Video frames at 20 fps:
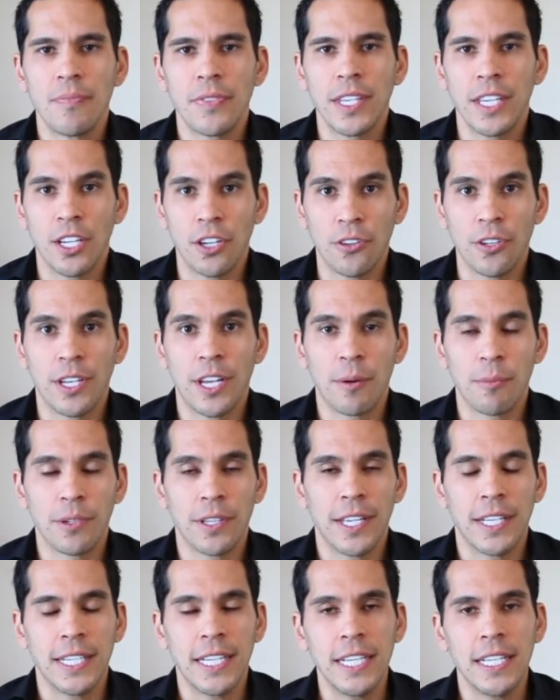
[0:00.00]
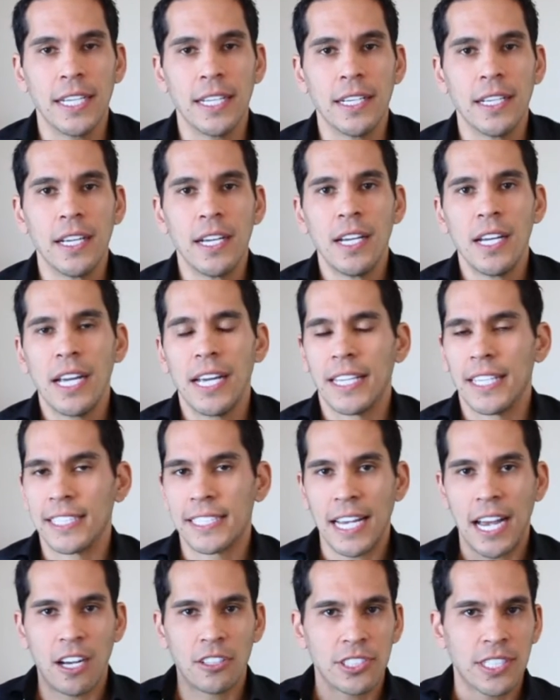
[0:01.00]
the number they needed." And
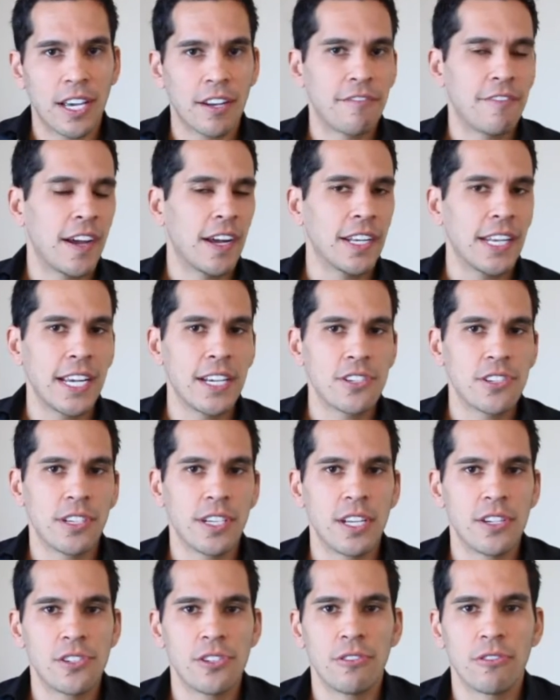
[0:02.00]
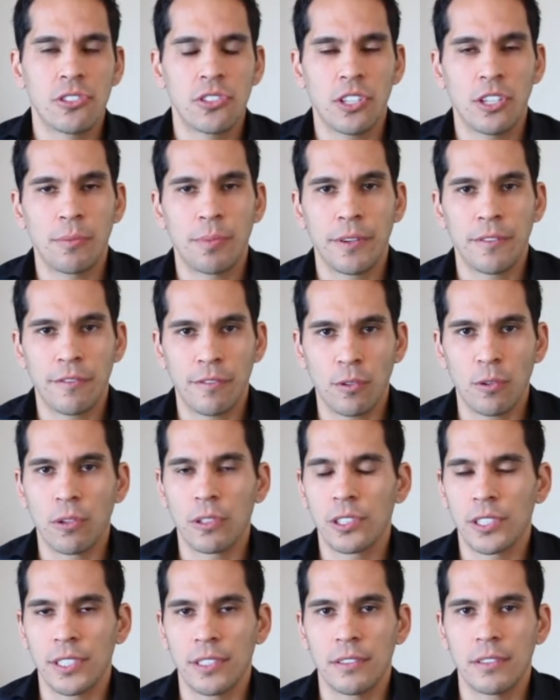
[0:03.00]
this house had foundation issues, sloping
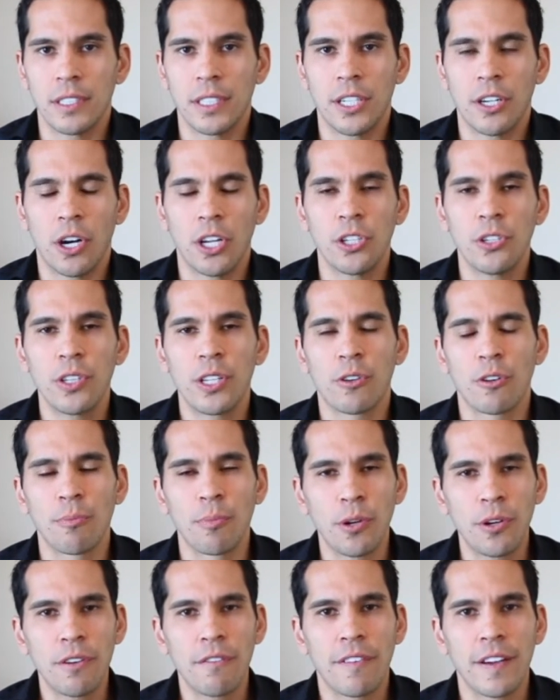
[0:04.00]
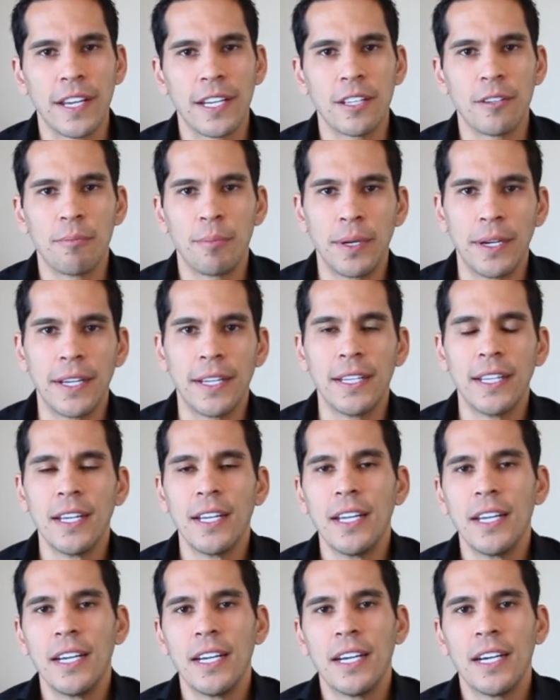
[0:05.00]
floors, and I knew they were motivated, but
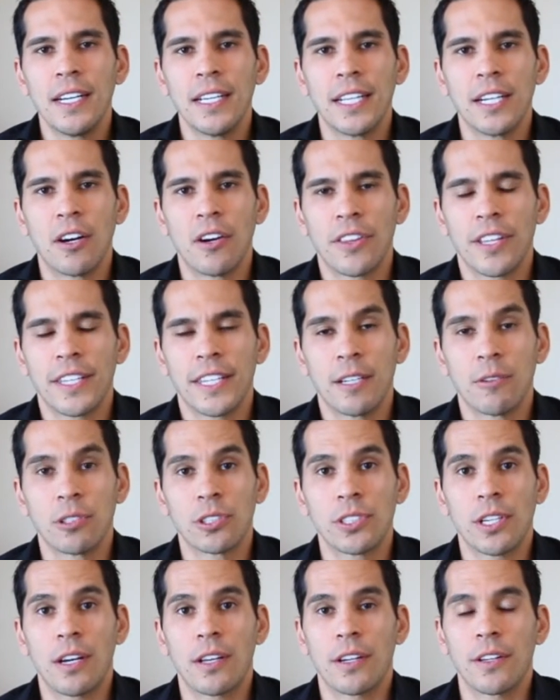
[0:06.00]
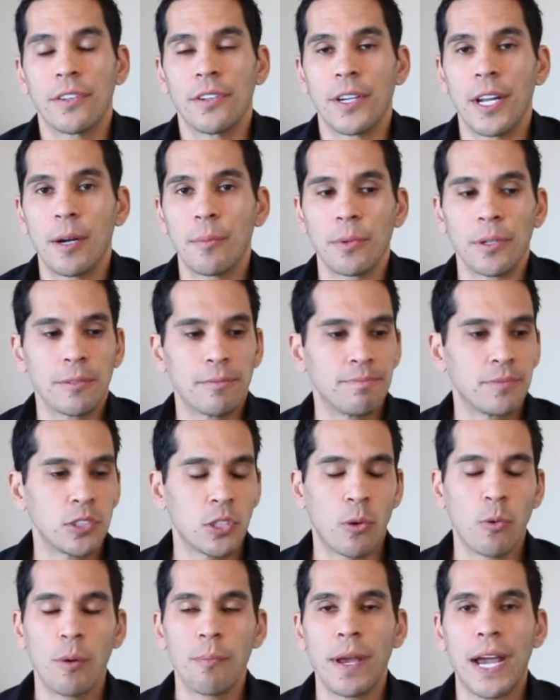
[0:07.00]
I thought they were solid on their number.
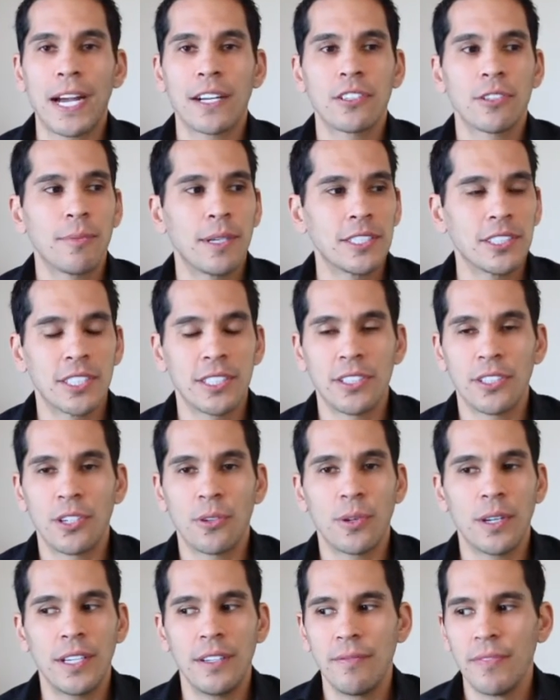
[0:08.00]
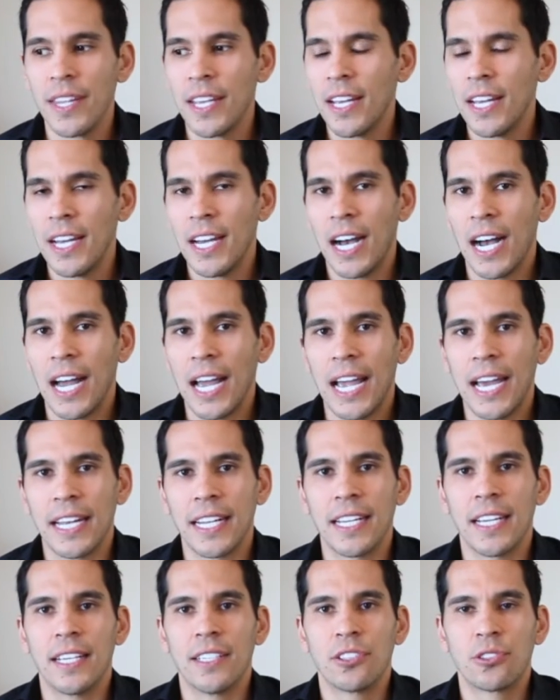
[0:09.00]
So I went back to him. I said, "You know what? I had
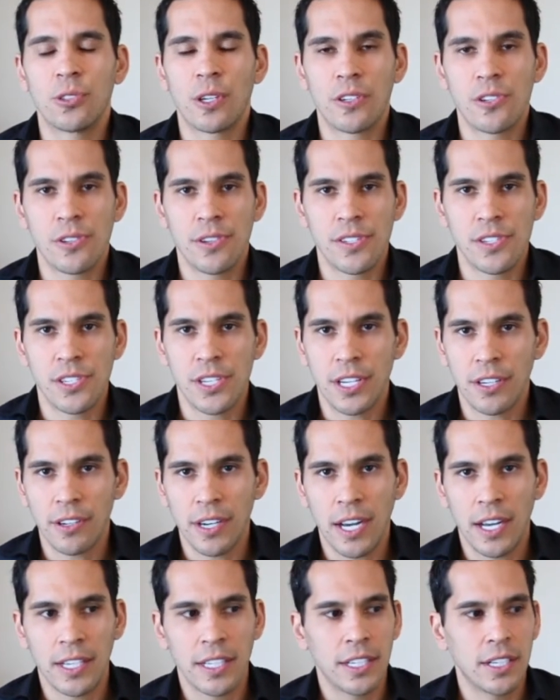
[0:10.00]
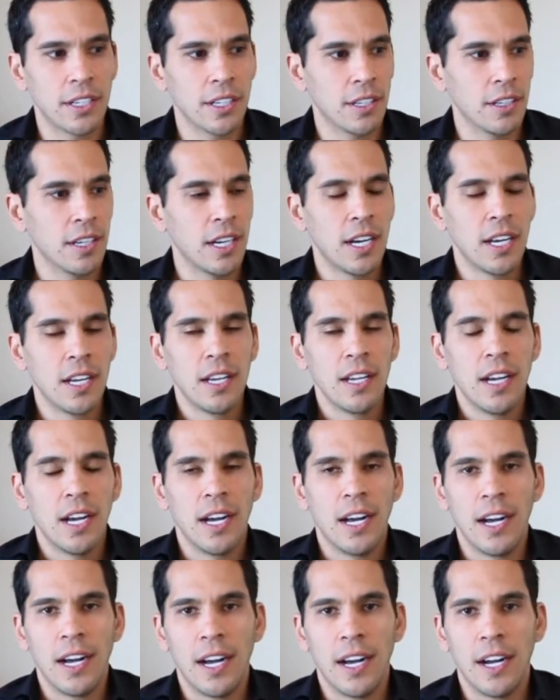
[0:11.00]
a structural engineer out here.
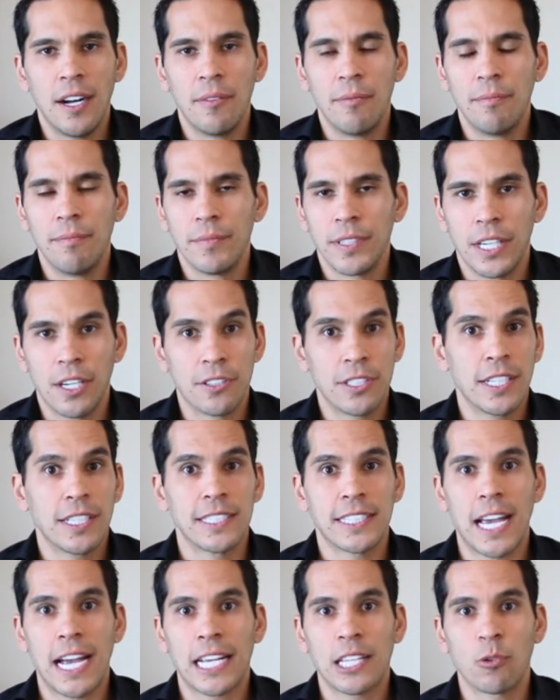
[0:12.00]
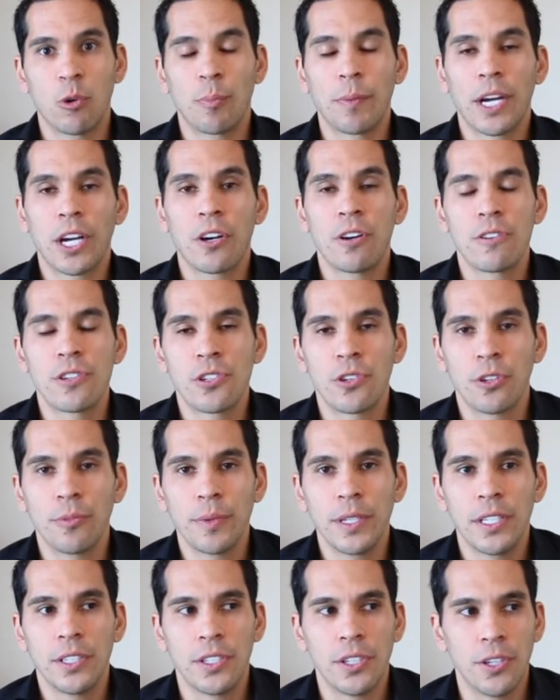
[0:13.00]
Did exactly what my coach told
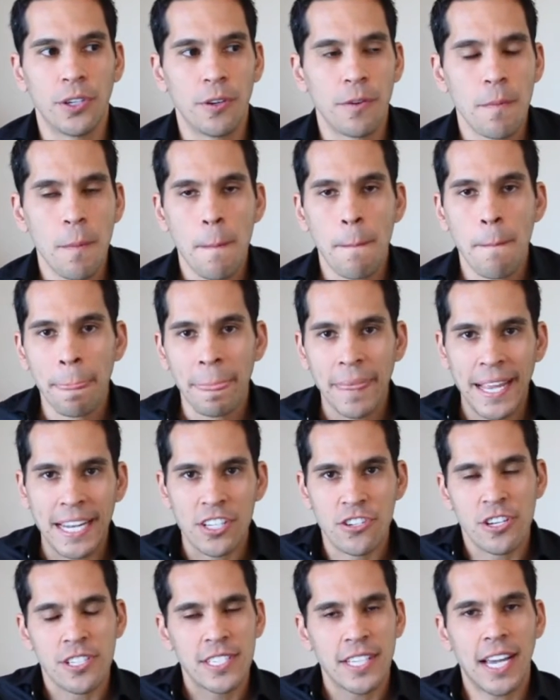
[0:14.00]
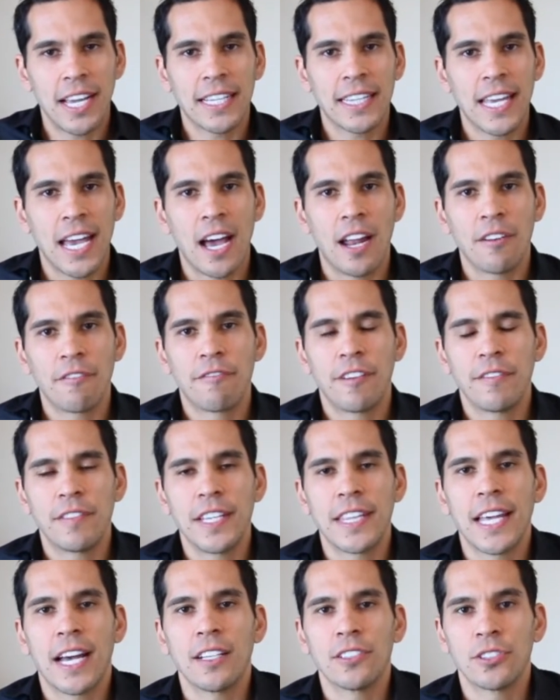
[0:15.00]
me to do, and just like that,
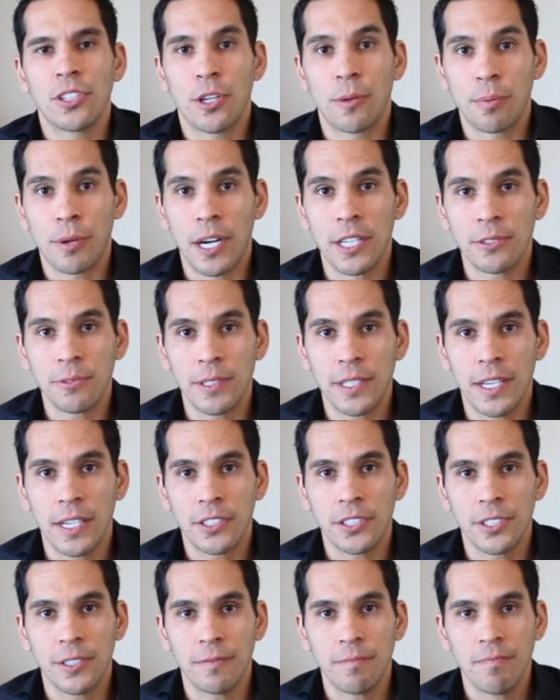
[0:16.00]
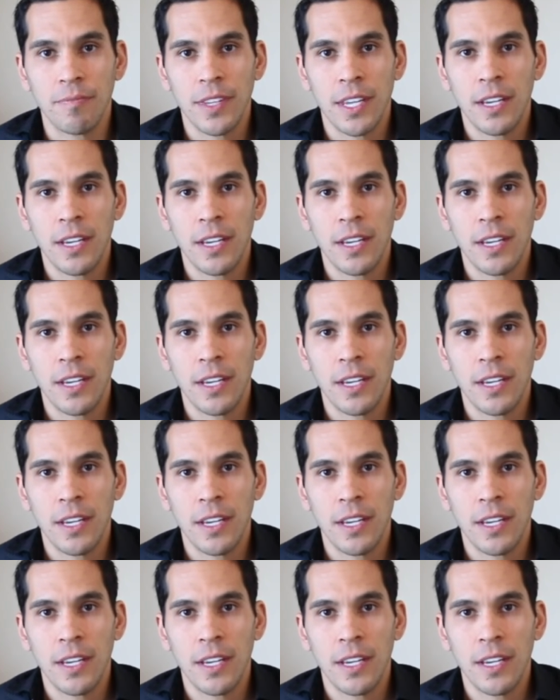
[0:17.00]
$50,000 price reduction."